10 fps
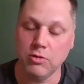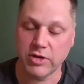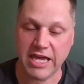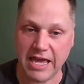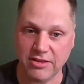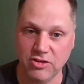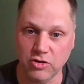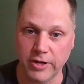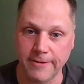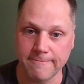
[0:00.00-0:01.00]
Can't
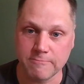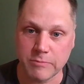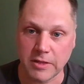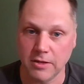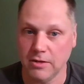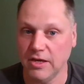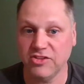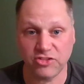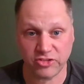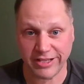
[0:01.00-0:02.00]
do it. Is
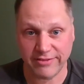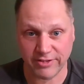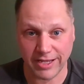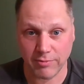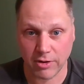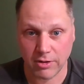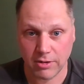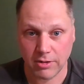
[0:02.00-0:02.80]
it slave labor?